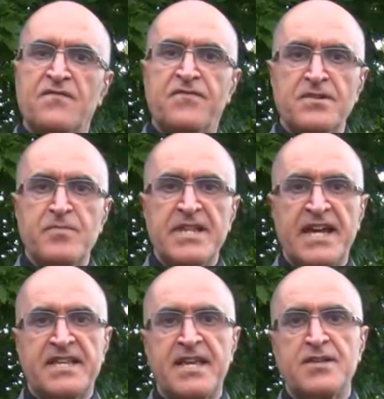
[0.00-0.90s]
Verbal
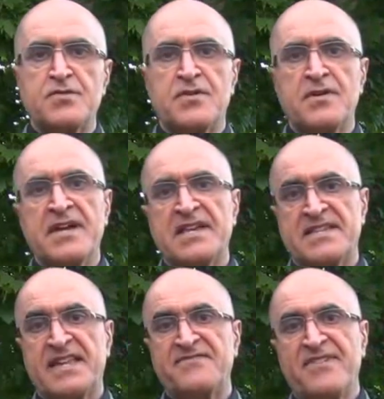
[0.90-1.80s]
Aikido is
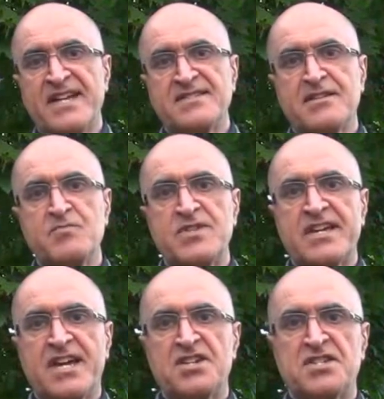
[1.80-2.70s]
an advanced
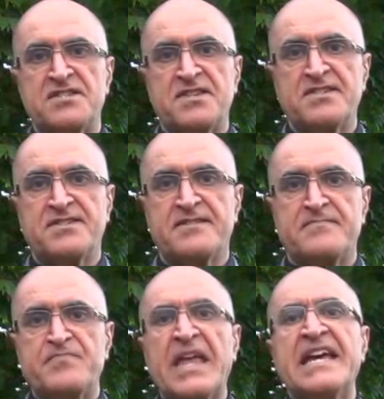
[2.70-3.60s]
communication
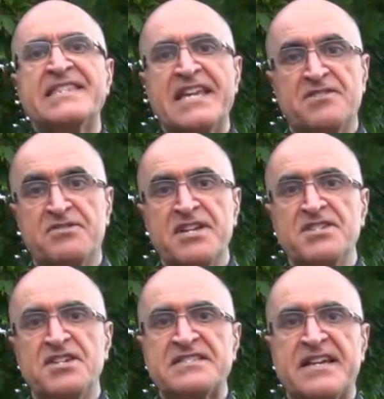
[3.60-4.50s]
system that
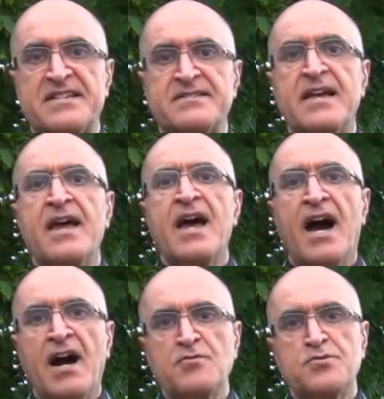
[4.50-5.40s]
teaches us
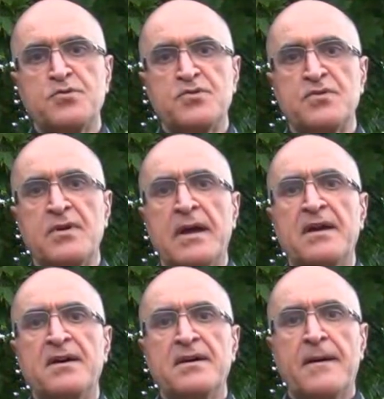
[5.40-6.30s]
how to
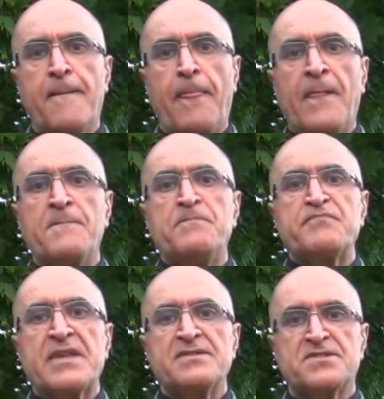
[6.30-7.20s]

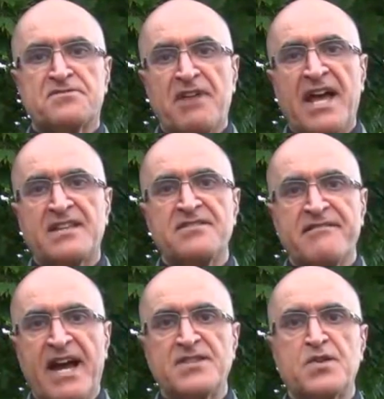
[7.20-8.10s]
strike the
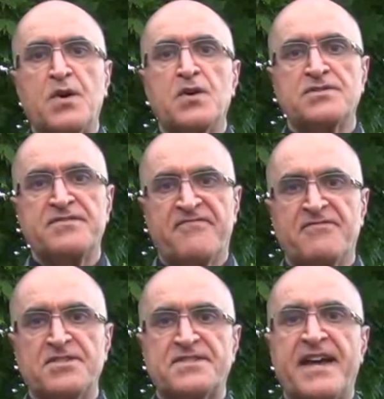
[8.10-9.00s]
right chord the
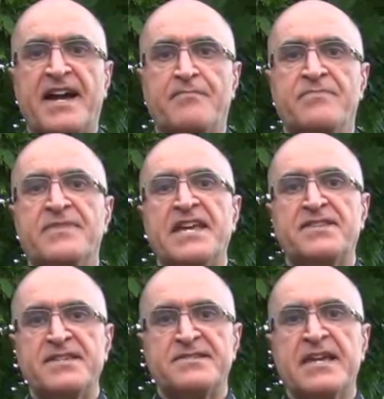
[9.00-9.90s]
first time. That
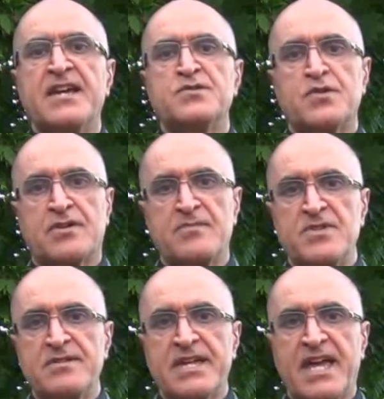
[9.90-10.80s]
is, to
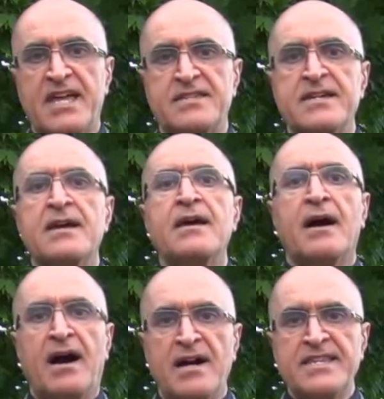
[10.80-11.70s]
communicate
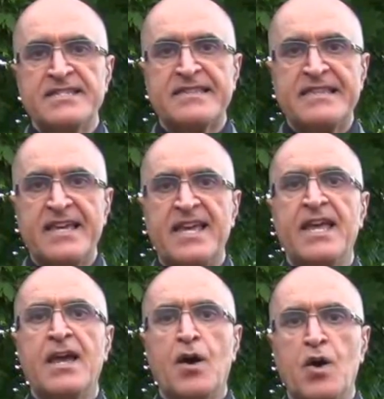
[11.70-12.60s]
honestly,
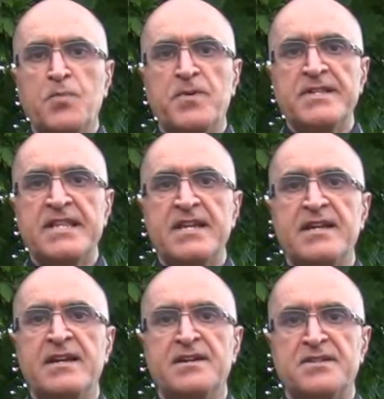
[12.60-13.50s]

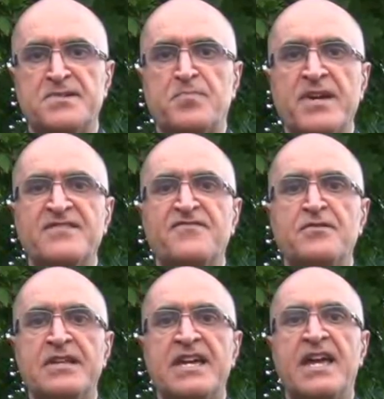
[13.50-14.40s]
openly,
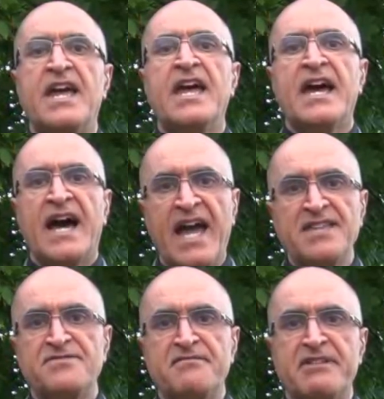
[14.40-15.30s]
respectfully,
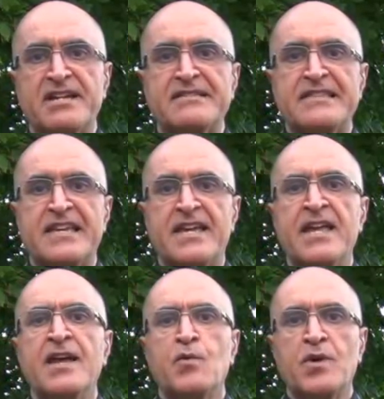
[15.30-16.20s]
and directly
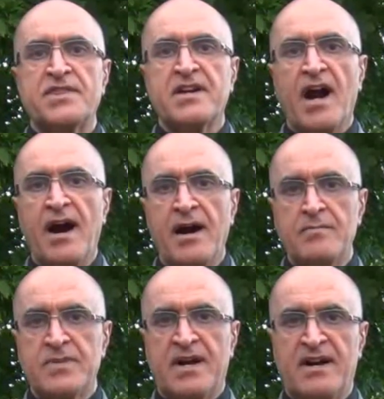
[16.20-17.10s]
with
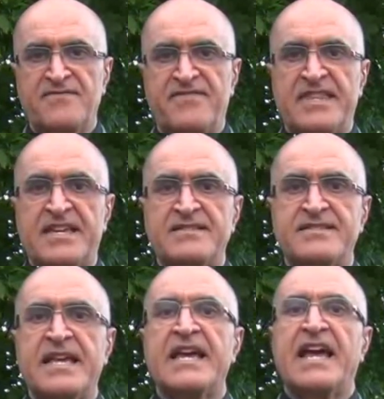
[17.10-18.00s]
calm
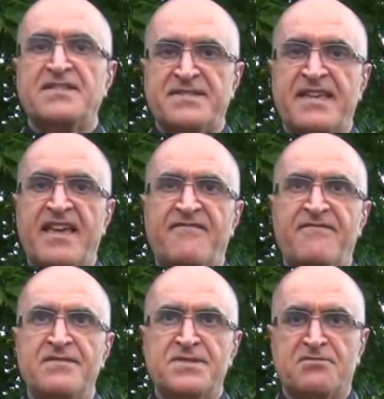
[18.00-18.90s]
confidence and safe
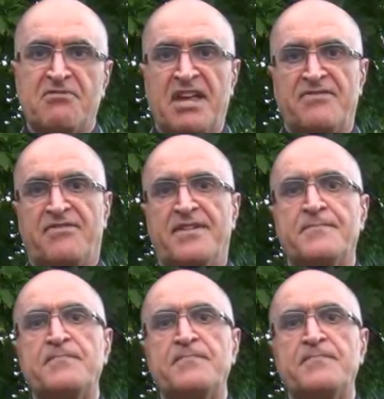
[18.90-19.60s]
strength.